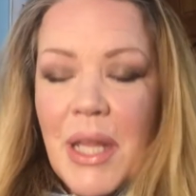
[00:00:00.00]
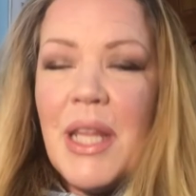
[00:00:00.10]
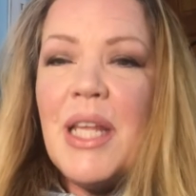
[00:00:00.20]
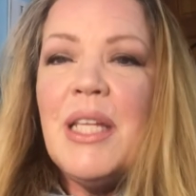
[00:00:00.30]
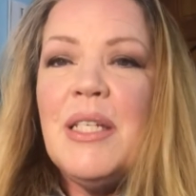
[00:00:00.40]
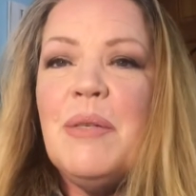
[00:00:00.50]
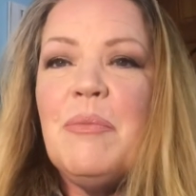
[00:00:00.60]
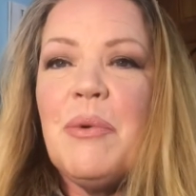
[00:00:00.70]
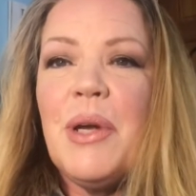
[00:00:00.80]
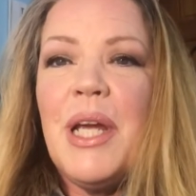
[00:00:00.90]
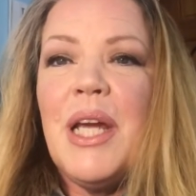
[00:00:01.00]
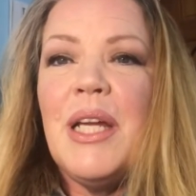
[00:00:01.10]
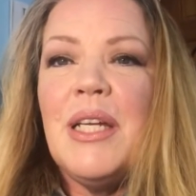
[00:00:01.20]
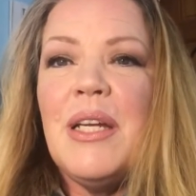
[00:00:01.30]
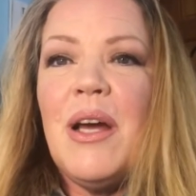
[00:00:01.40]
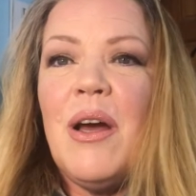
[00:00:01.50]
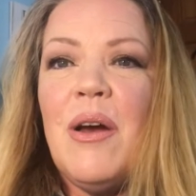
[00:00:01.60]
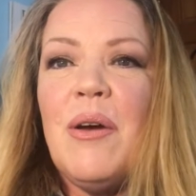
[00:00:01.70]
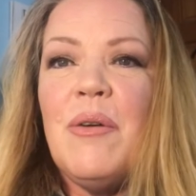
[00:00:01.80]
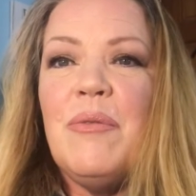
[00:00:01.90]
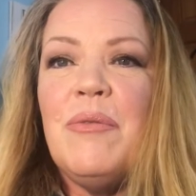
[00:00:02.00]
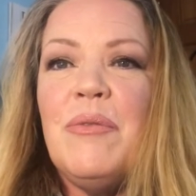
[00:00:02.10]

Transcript: This brand of